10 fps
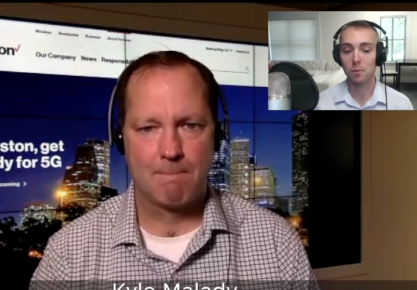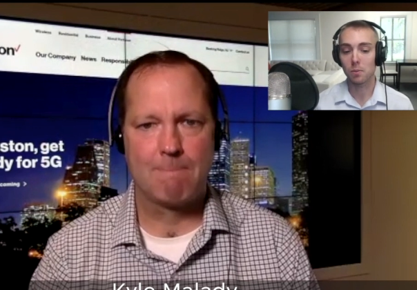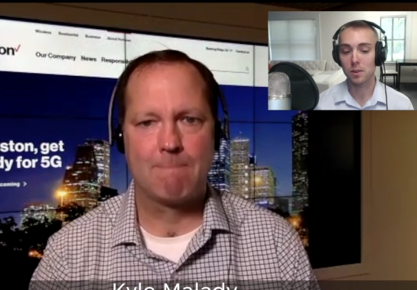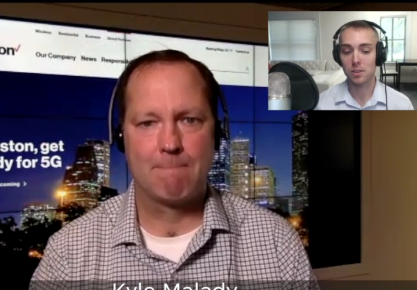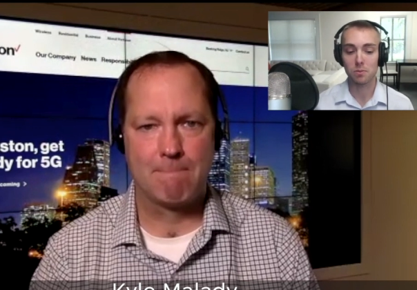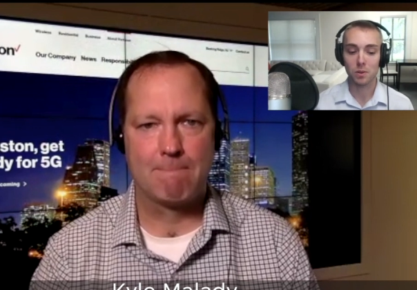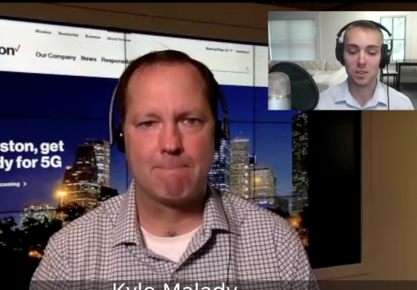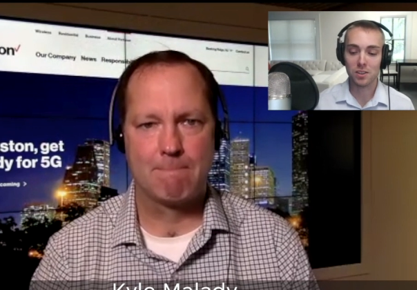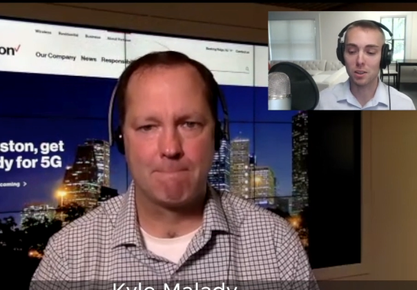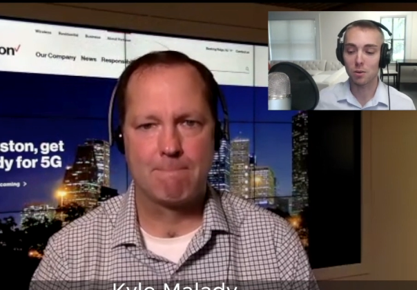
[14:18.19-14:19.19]
Speaker 1: what was,
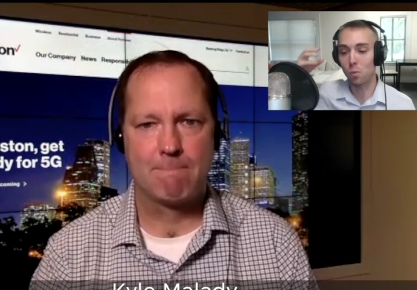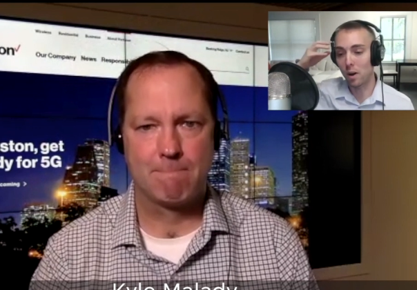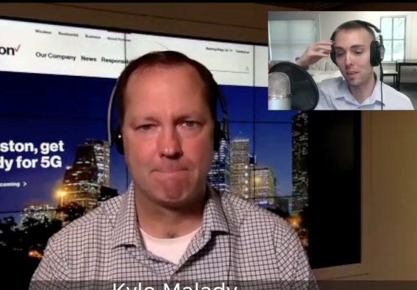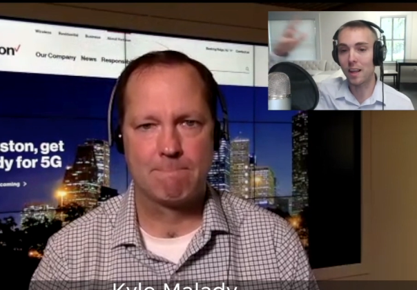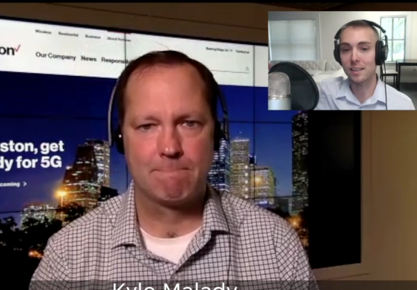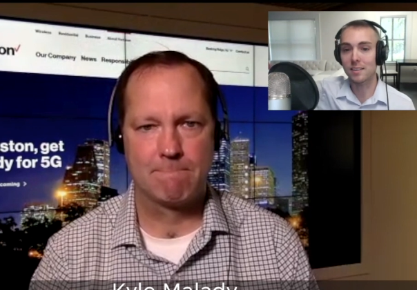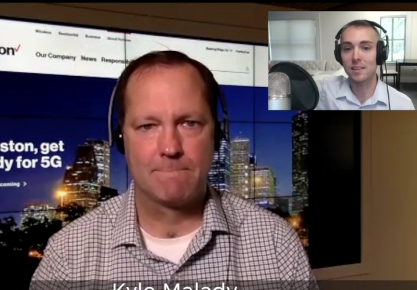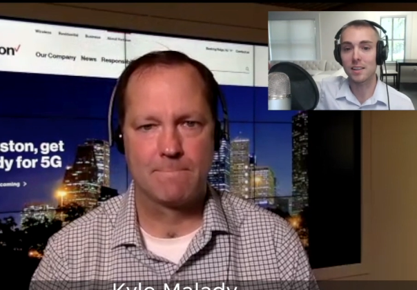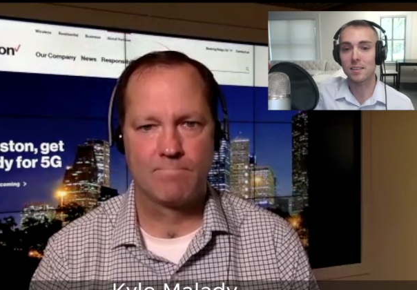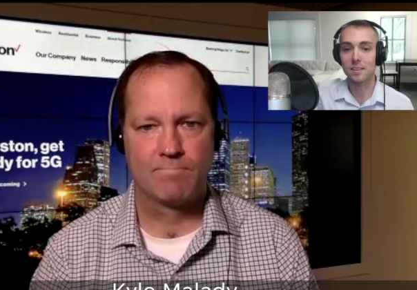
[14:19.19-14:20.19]
what's the one
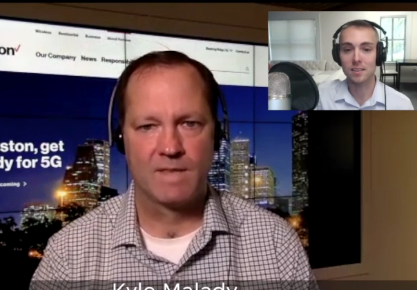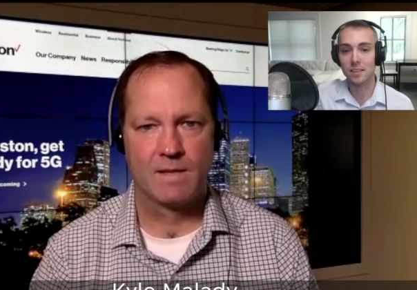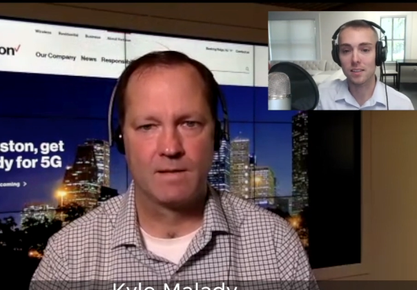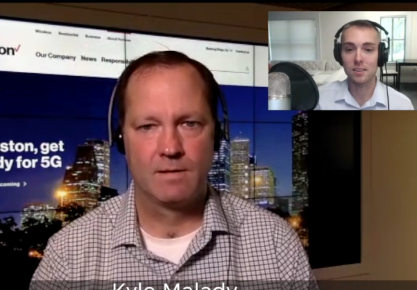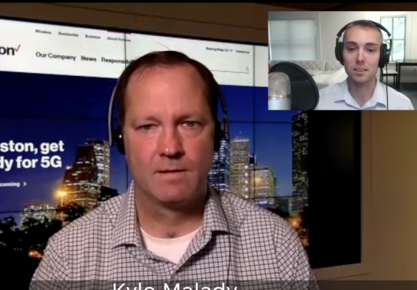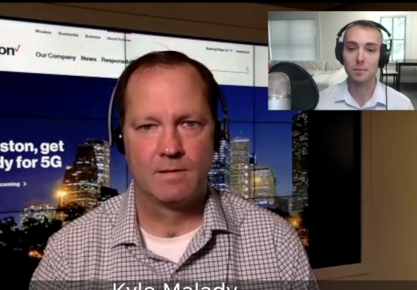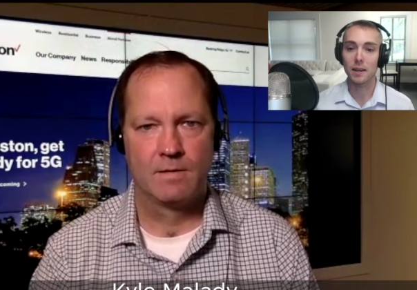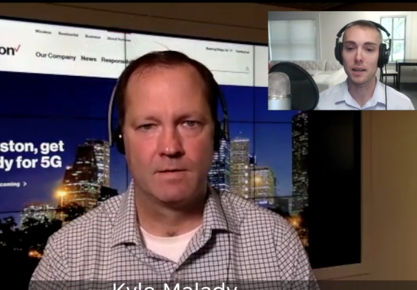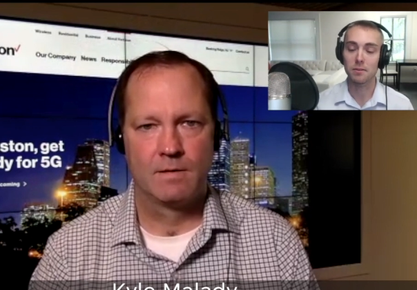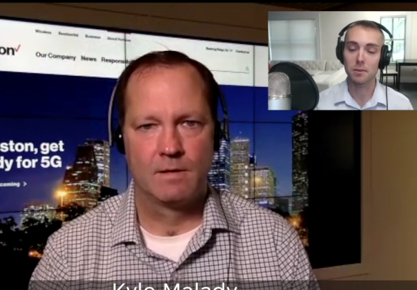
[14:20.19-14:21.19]
lesson that still sticks in your
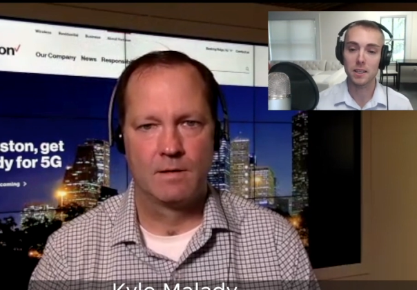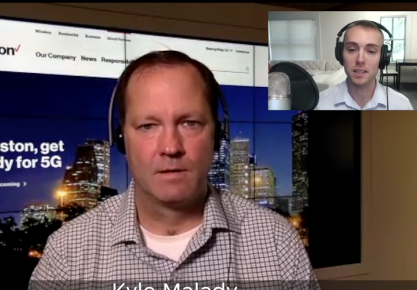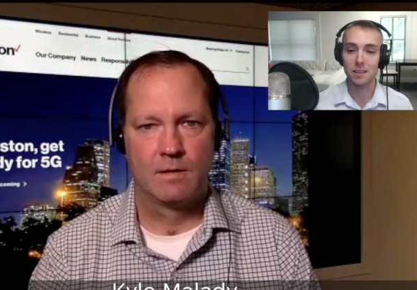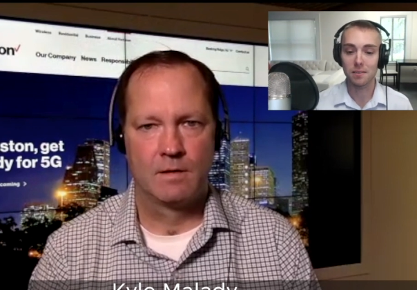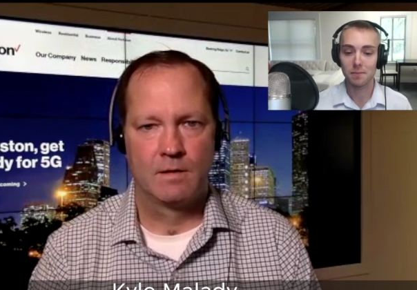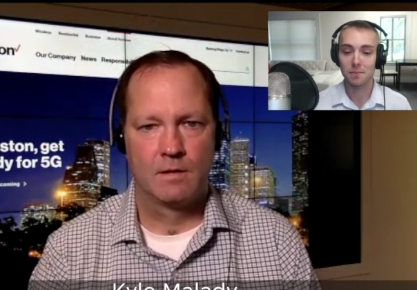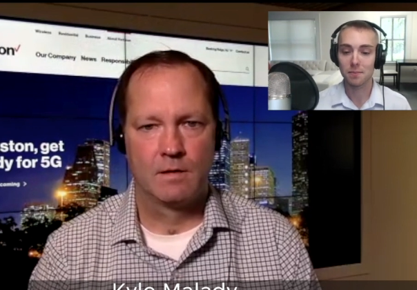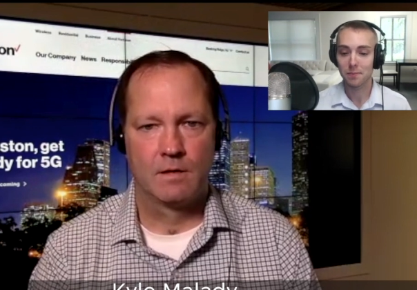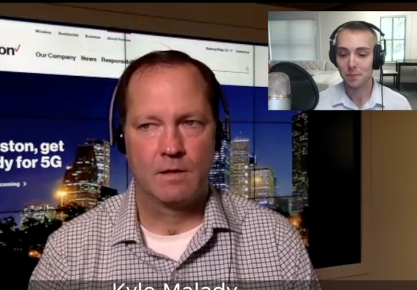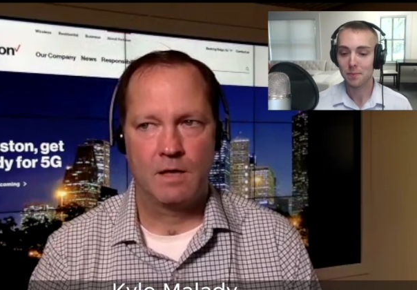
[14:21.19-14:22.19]
mind from then?
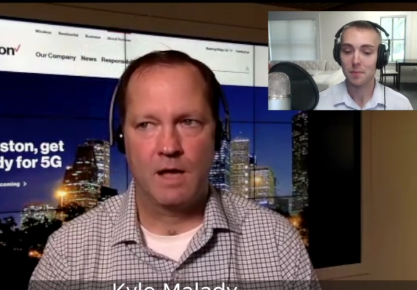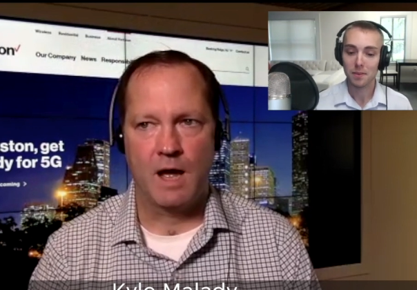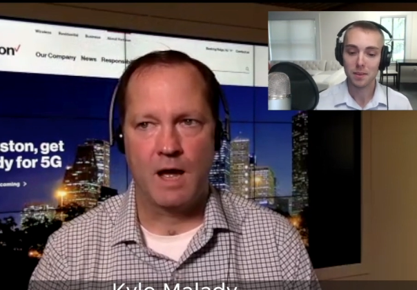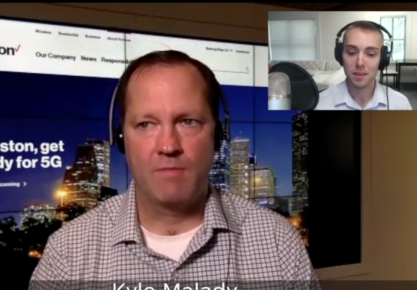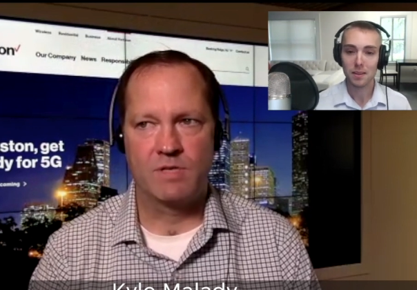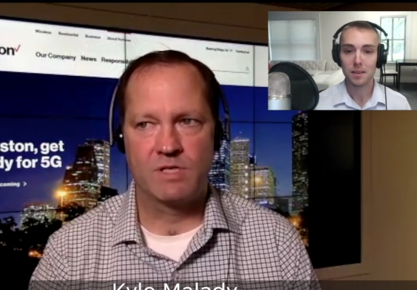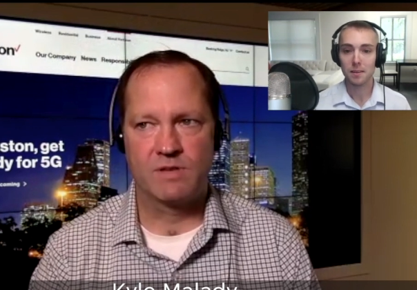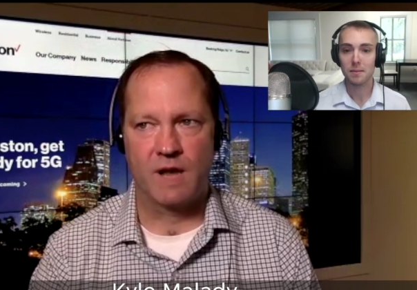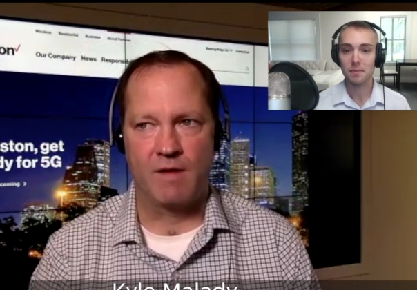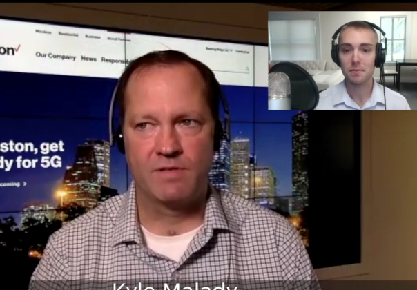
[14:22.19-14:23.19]
Speaker 2: Yeah, I
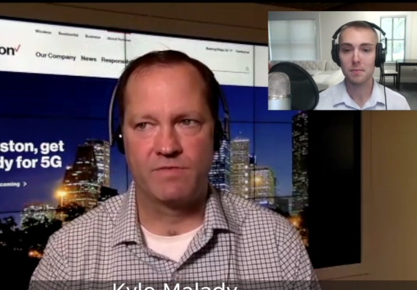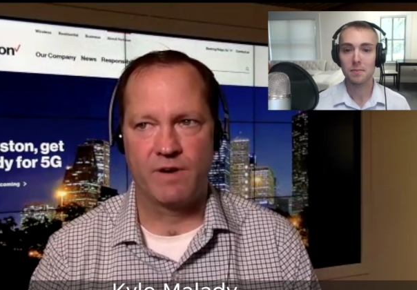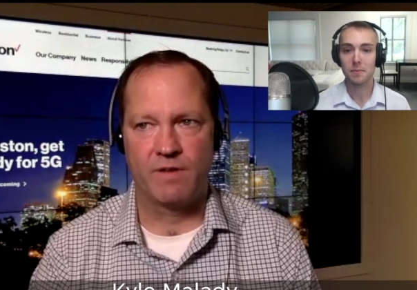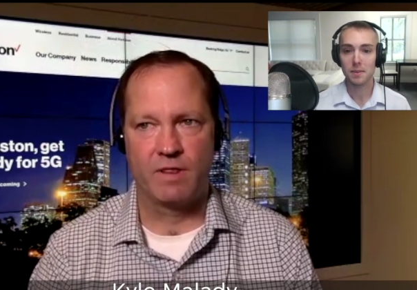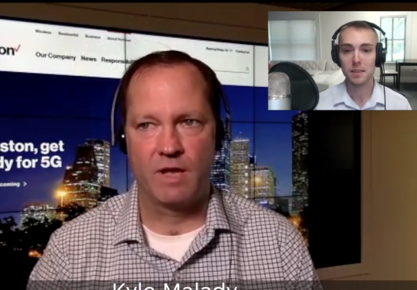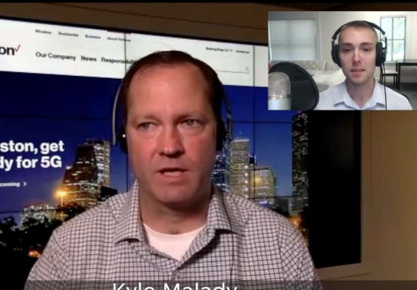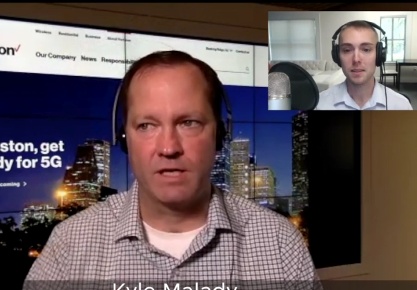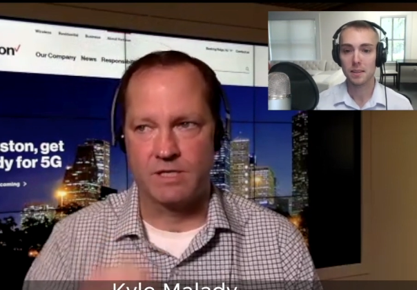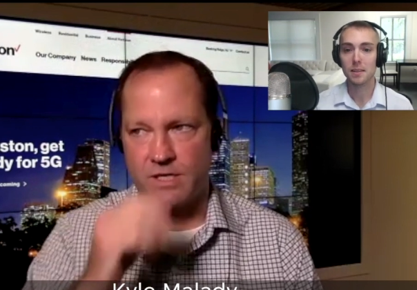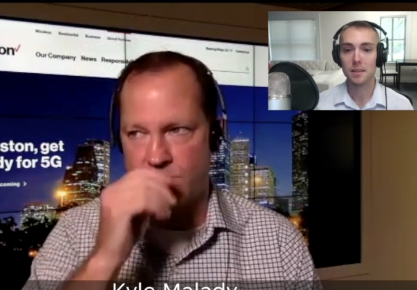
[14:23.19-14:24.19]
was I was very
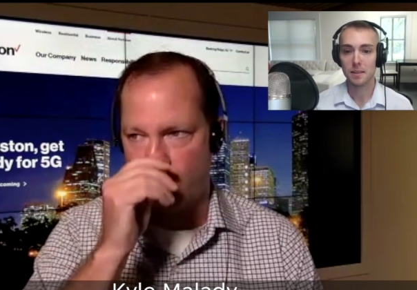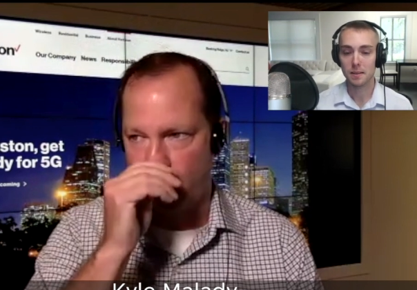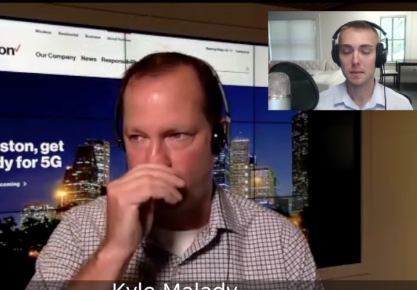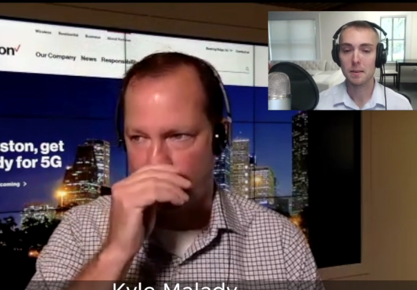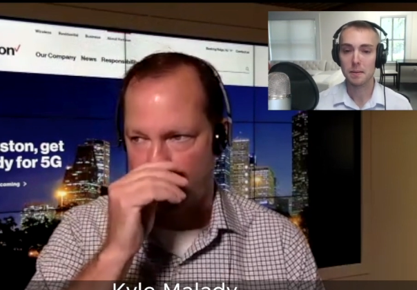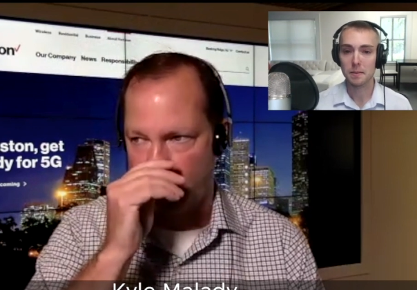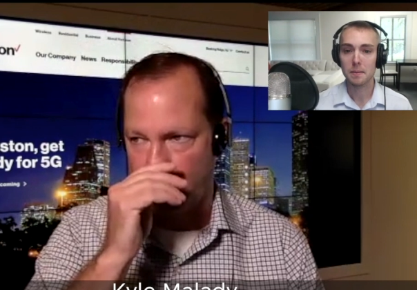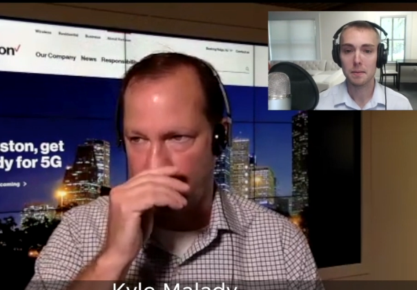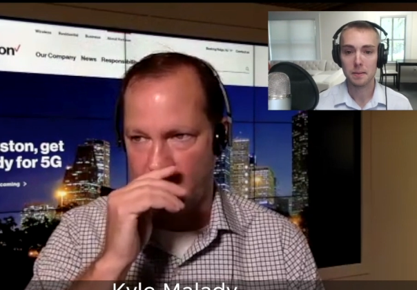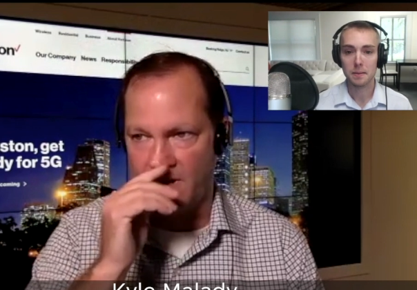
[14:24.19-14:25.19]
lucky, since we
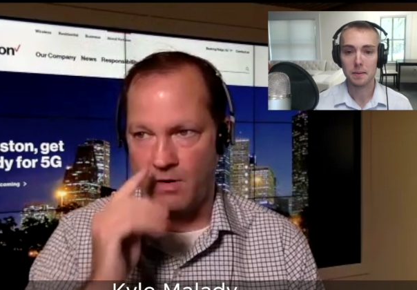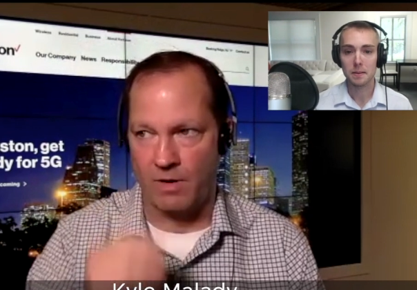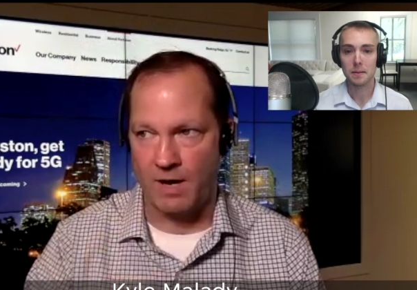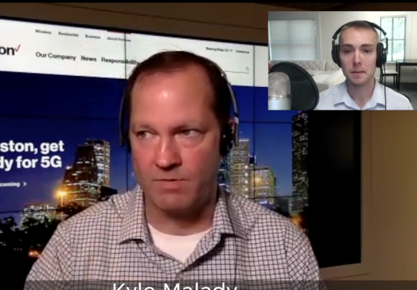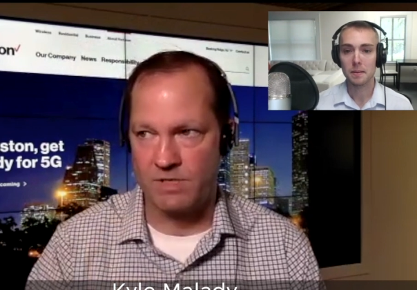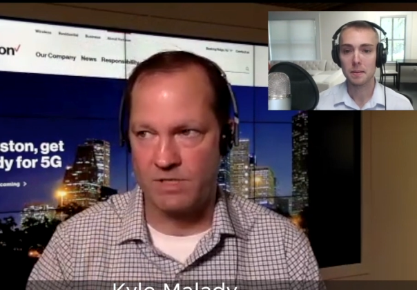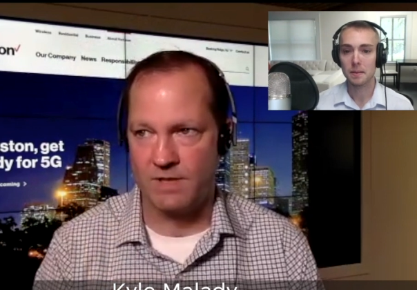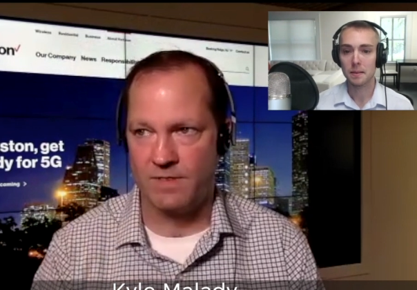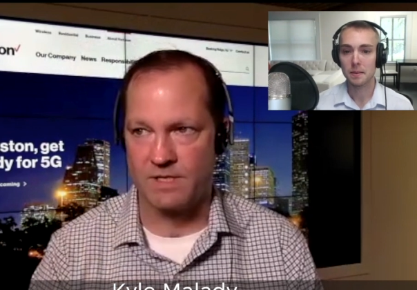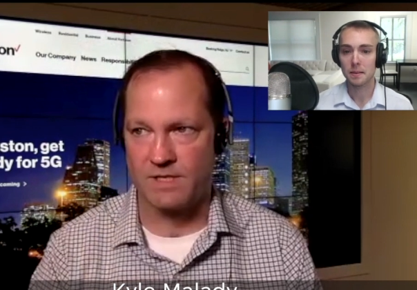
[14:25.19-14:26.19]
were, you know, I
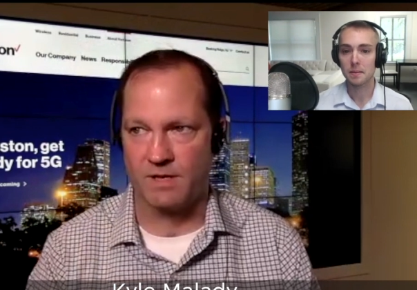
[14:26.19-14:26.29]
was in this